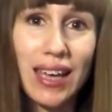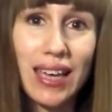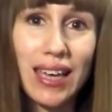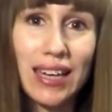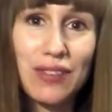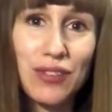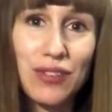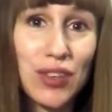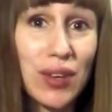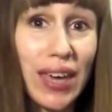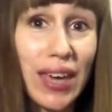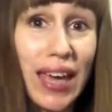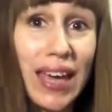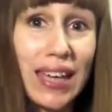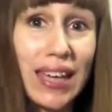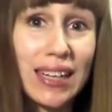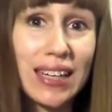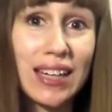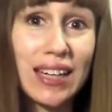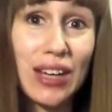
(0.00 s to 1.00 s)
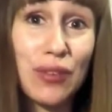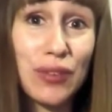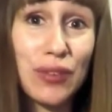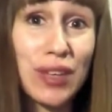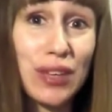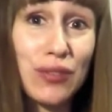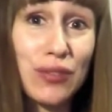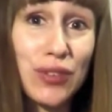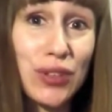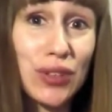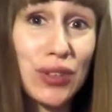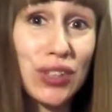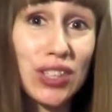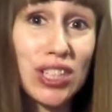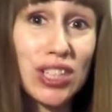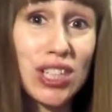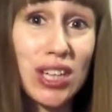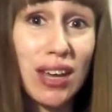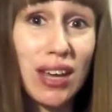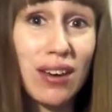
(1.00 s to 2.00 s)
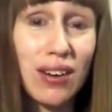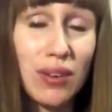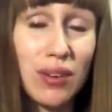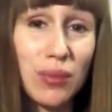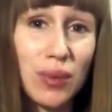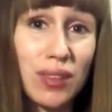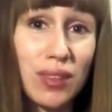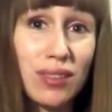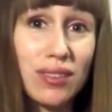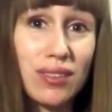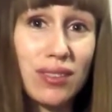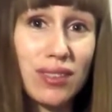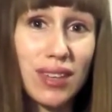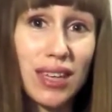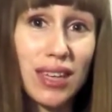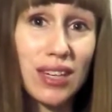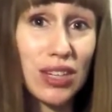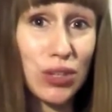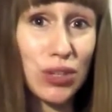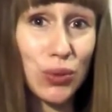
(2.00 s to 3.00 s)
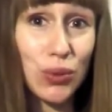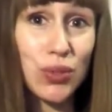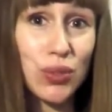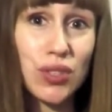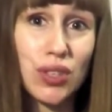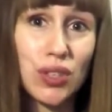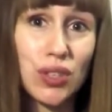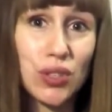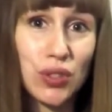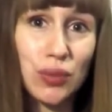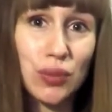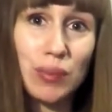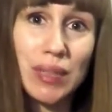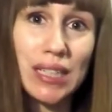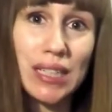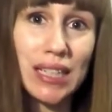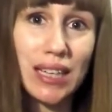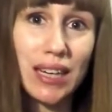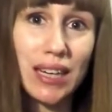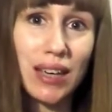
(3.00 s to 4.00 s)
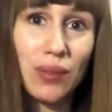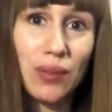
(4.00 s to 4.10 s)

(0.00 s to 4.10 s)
And if you can, I'd love it if you could share it with in your social media